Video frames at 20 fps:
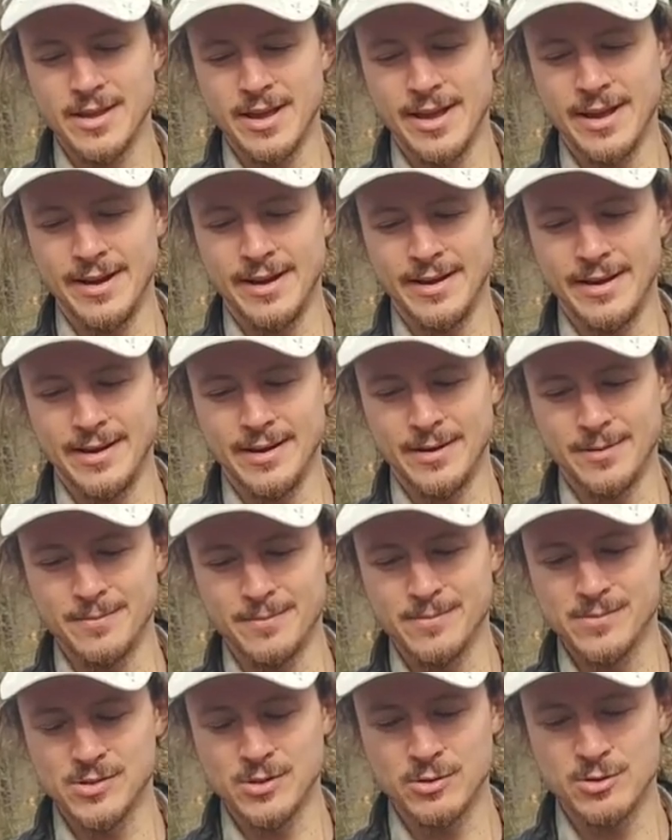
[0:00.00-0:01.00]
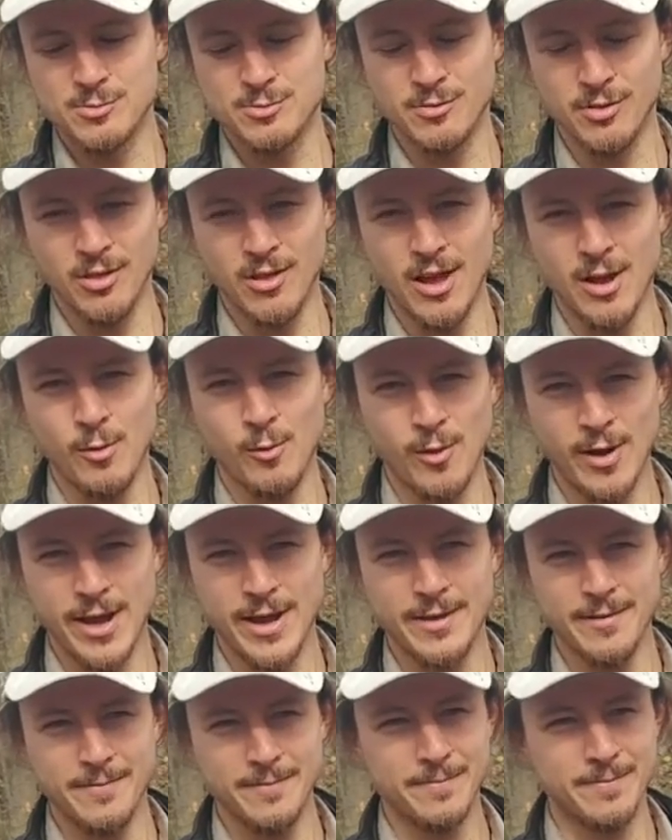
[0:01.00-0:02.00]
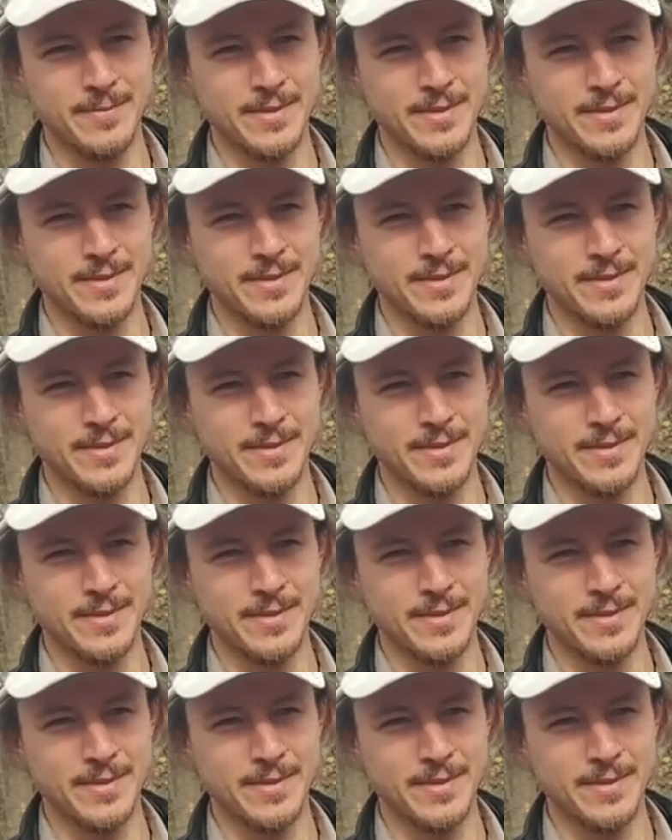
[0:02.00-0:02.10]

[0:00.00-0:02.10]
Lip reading: So it's lightweight,